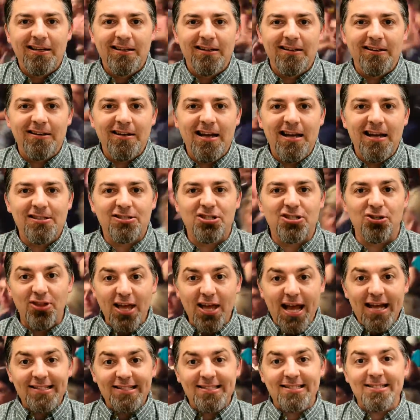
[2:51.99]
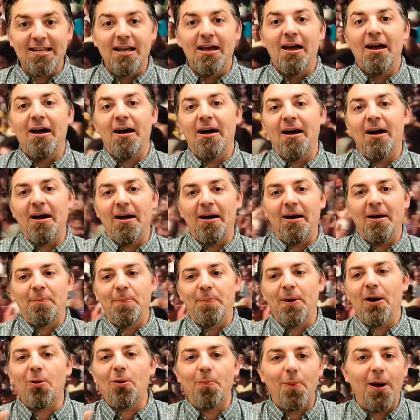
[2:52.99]
Okay, so that's a
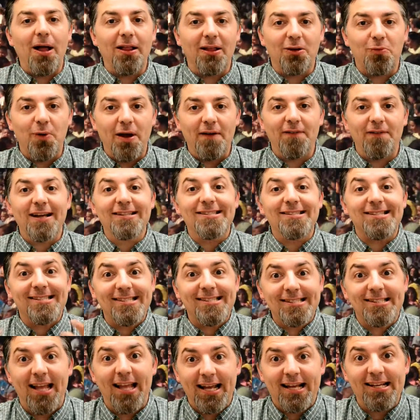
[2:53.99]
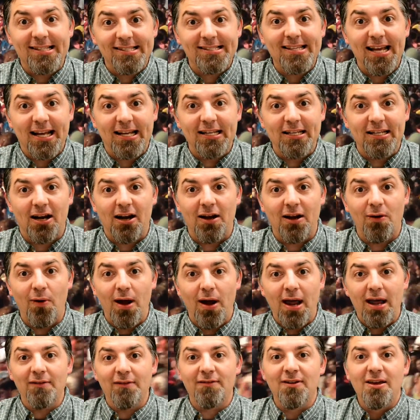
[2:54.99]
parabolic wave. That's like a secondary
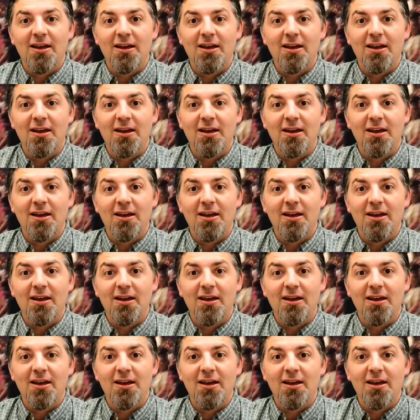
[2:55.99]
wave